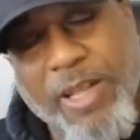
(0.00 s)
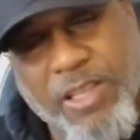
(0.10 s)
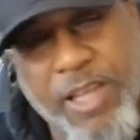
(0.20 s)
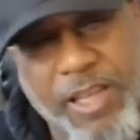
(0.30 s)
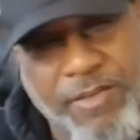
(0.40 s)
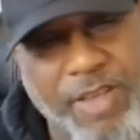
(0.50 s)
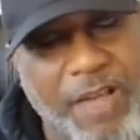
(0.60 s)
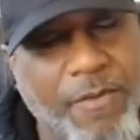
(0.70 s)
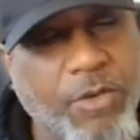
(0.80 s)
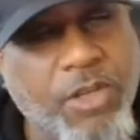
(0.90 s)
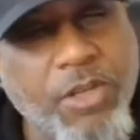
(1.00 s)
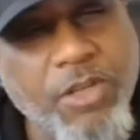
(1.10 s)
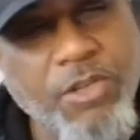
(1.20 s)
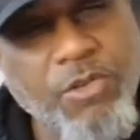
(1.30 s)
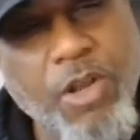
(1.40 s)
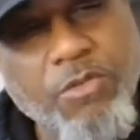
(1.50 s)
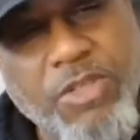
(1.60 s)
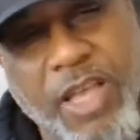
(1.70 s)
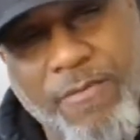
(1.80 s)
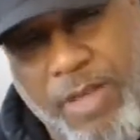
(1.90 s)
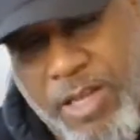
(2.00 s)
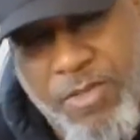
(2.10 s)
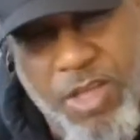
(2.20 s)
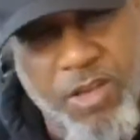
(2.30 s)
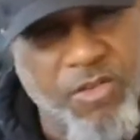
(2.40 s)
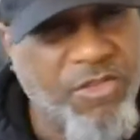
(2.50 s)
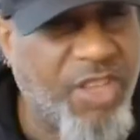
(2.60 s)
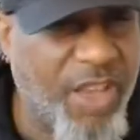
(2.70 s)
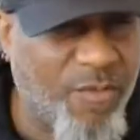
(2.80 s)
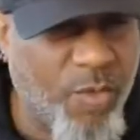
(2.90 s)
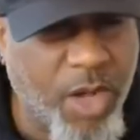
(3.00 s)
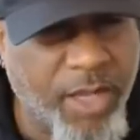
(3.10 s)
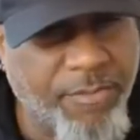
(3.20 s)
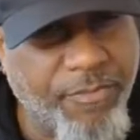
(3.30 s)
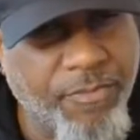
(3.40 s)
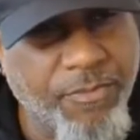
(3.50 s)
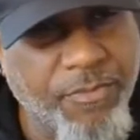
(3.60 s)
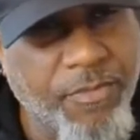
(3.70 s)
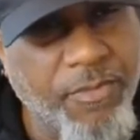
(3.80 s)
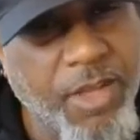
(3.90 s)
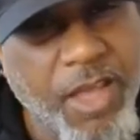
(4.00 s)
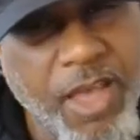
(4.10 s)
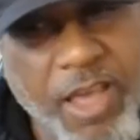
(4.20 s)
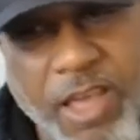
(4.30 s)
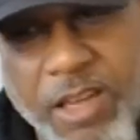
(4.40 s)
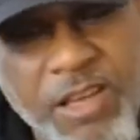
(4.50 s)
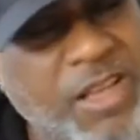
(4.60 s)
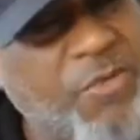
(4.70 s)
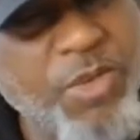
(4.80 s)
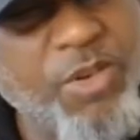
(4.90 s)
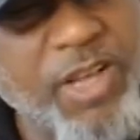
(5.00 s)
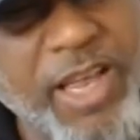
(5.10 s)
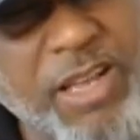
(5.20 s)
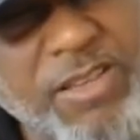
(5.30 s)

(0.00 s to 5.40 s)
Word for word: about the negative side first. You don't save anything, or you save one. And when you look at